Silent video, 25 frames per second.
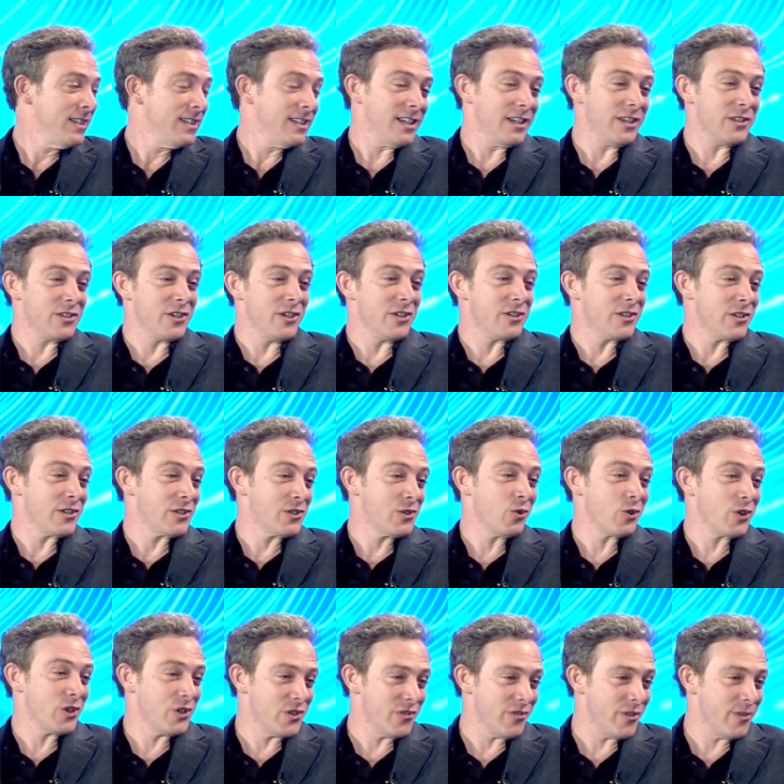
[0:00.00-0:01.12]
uh, due to the
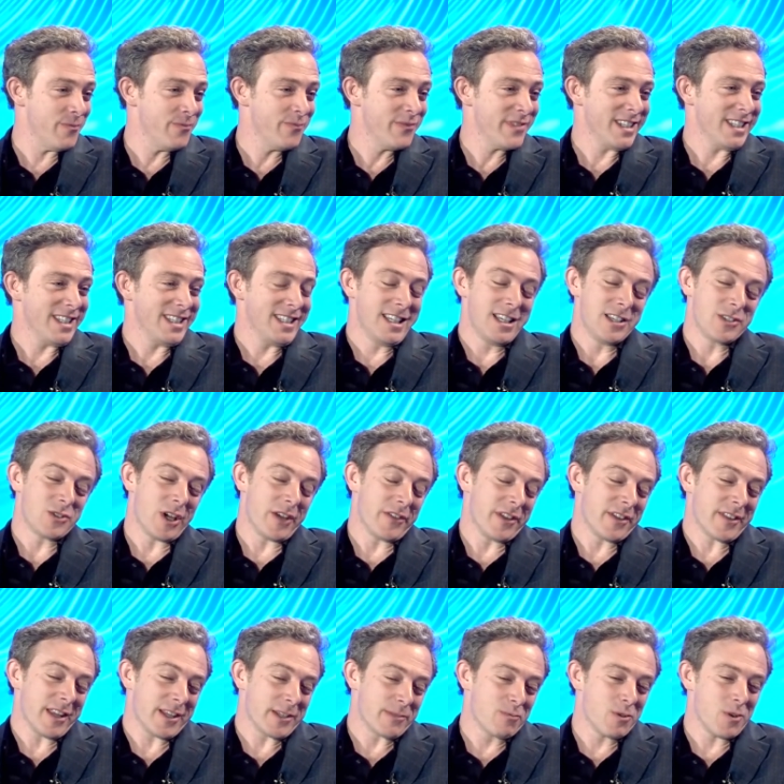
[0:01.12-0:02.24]
shortage of them. So I
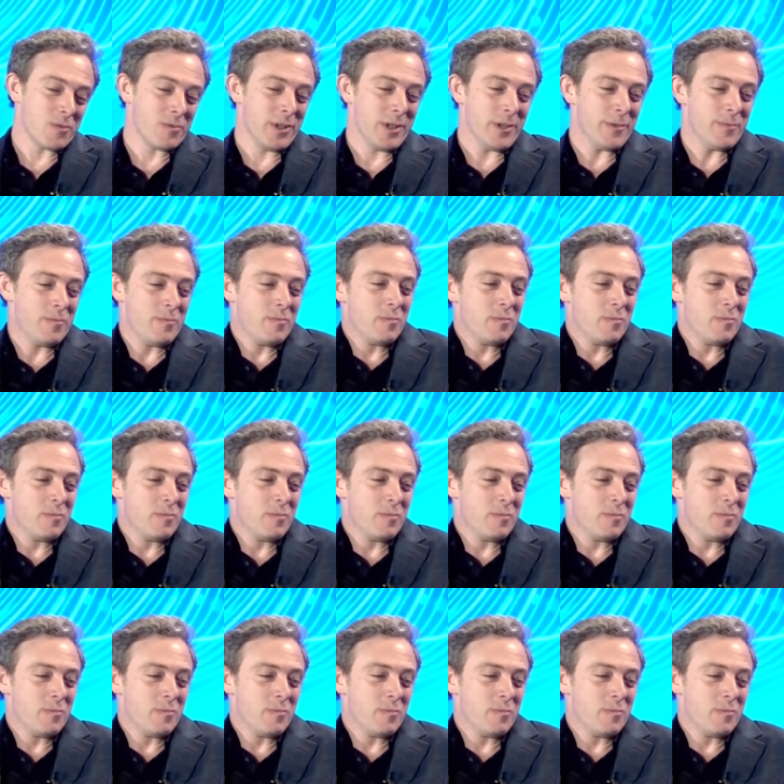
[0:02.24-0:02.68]
think that's probably a